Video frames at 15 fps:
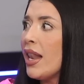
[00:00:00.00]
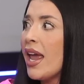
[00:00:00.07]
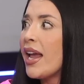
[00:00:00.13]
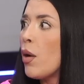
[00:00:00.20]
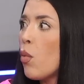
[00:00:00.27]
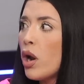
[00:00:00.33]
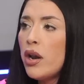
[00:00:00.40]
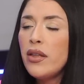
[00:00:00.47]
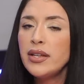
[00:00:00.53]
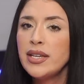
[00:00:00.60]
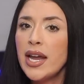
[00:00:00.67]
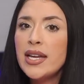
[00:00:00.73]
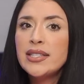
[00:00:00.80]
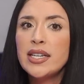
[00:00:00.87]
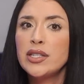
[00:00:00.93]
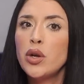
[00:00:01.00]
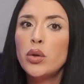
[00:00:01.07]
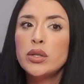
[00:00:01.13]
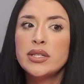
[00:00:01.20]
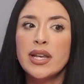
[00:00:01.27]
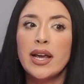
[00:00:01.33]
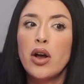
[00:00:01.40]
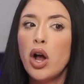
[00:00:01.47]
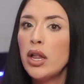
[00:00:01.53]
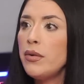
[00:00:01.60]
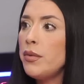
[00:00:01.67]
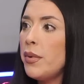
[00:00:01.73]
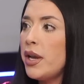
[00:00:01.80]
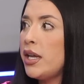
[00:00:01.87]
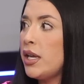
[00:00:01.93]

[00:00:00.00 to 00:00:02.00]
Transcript: like in one of the yeah. days they told us like call everybody